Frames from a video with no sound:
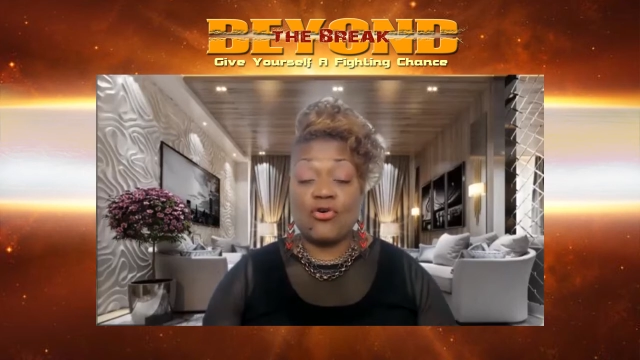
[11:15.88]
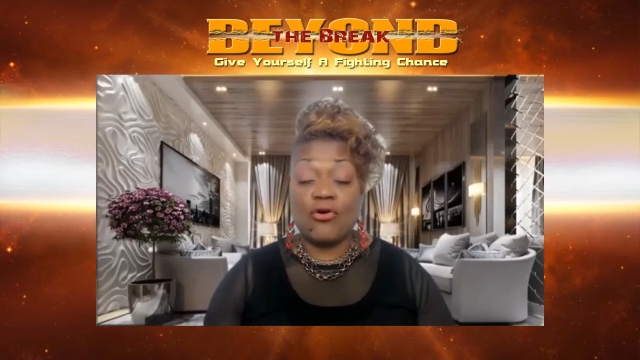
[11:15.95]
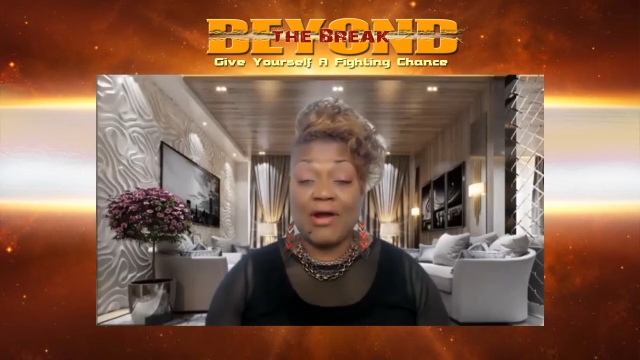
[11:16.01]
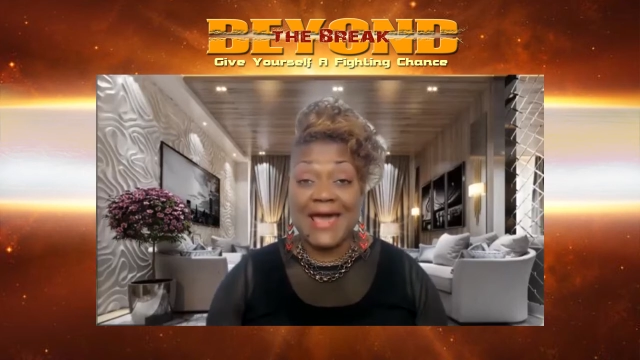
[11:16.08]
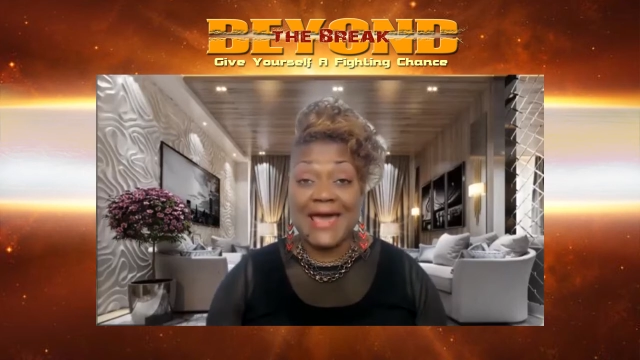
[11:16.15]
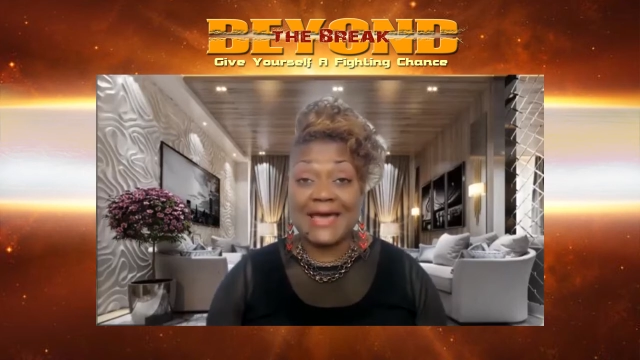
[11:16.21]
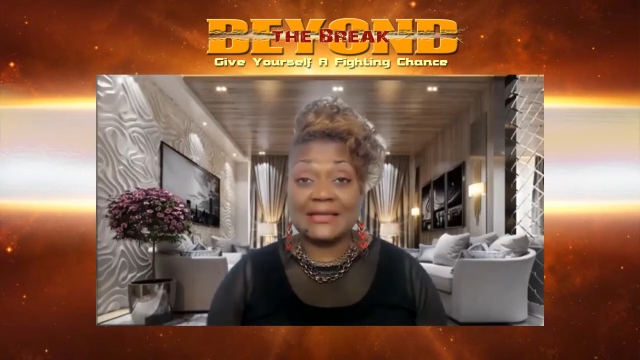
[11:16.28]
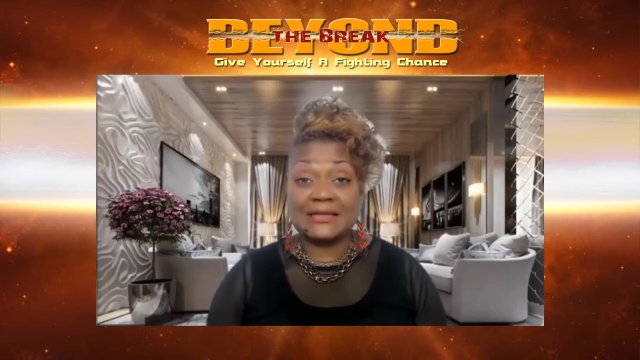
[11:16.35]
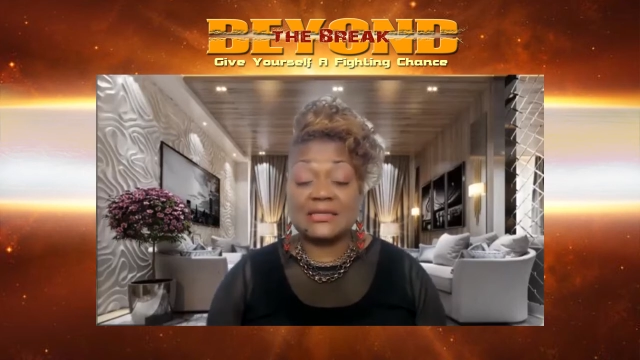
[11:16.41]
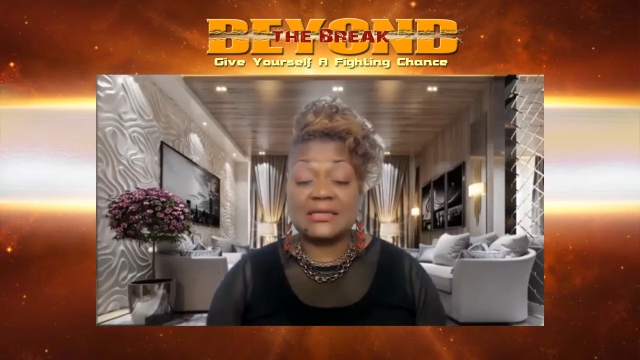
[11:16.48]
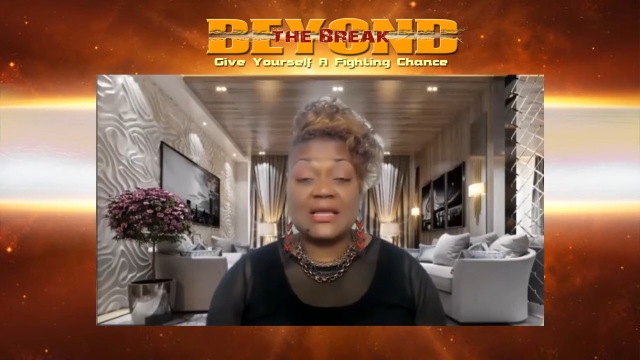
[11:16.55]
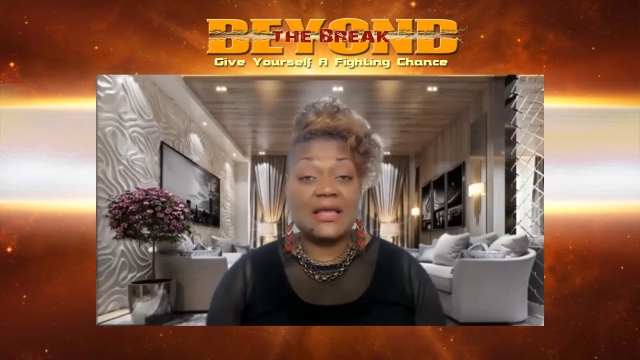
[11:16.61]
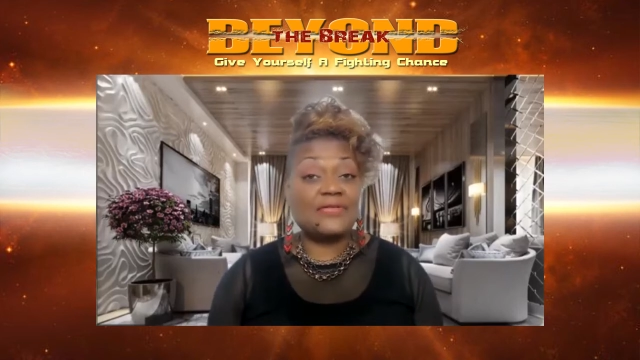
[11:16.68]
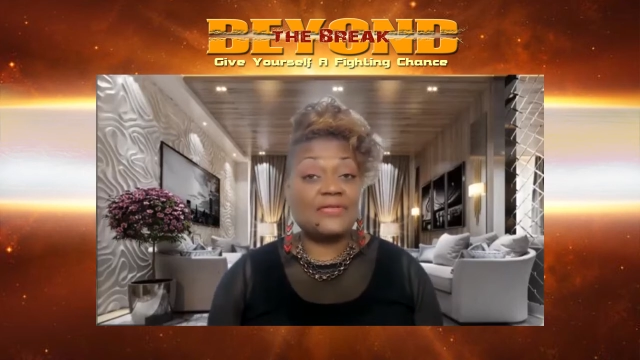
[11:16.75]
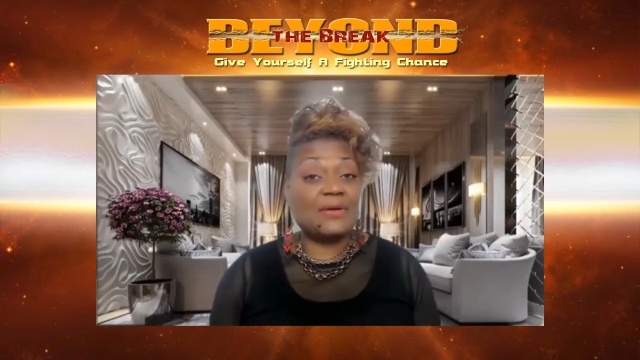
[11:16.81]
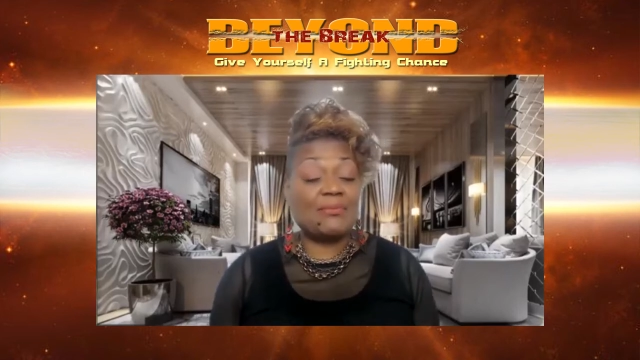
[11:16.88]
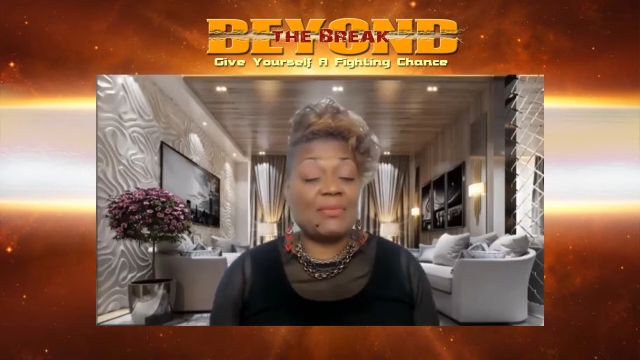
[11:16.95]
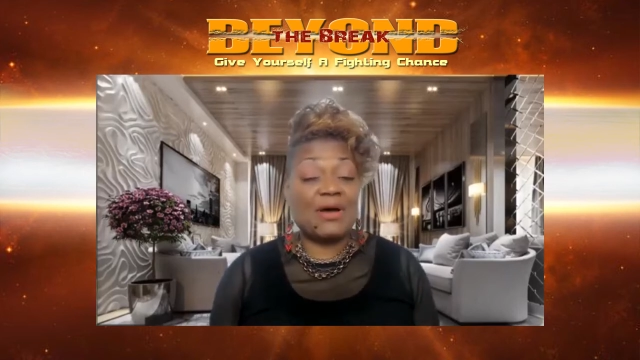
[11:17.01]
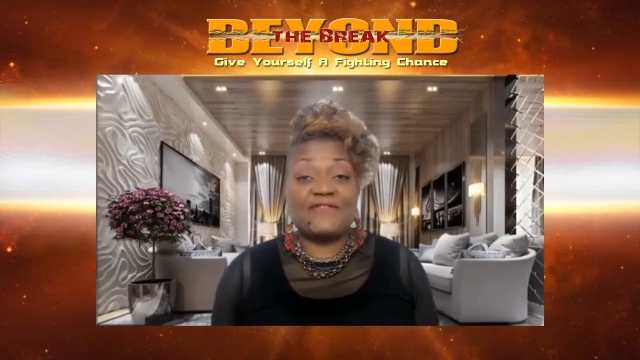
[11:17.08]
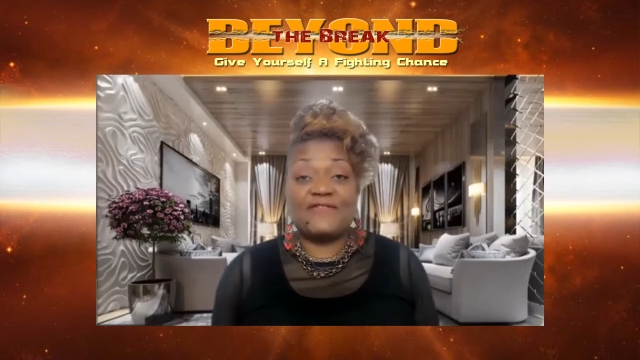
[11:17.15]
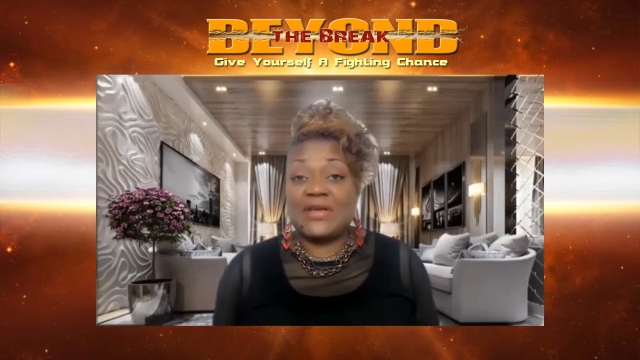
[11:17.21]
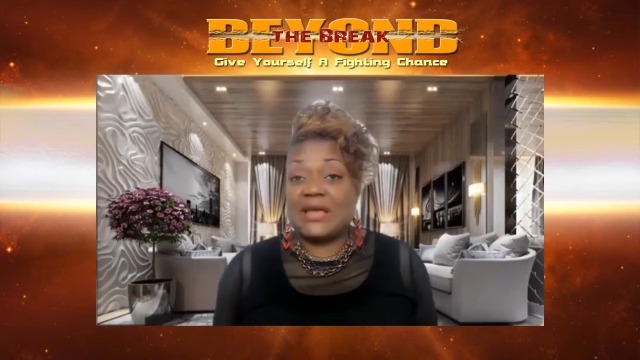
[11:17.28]
cracked, then
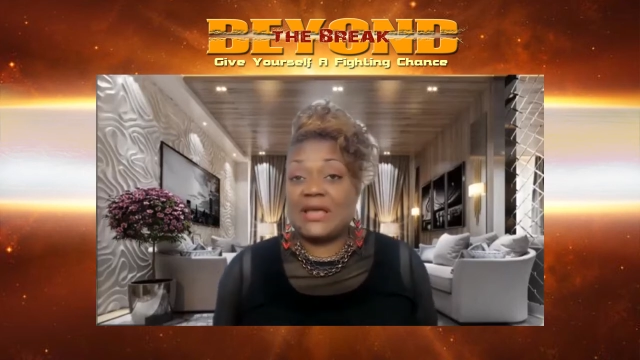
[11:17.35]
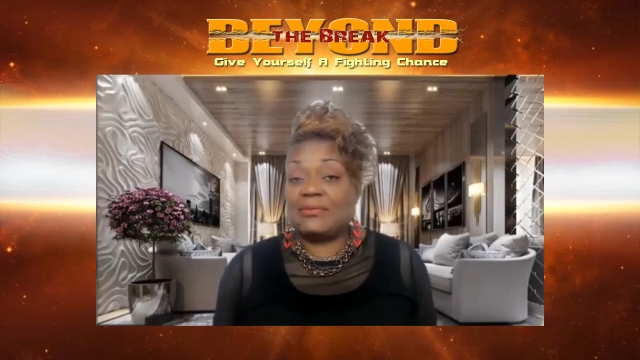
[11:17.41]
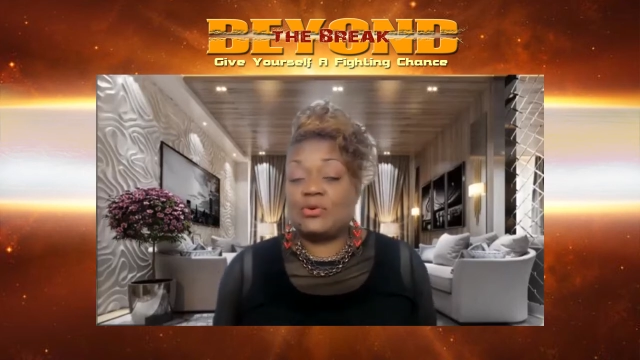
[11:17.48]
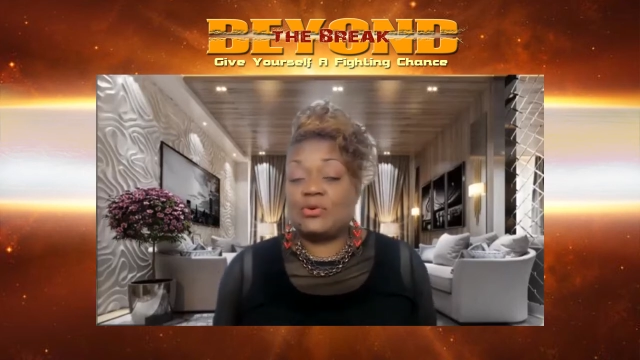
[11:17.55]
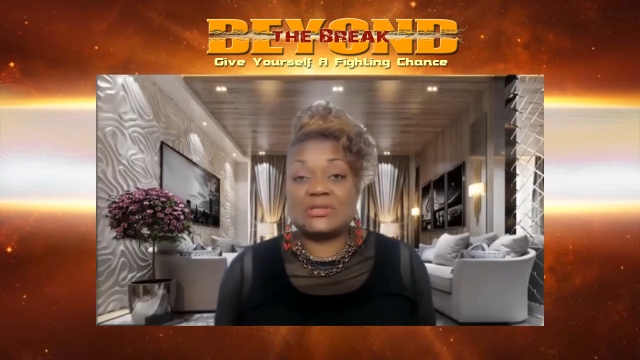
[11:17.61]
my family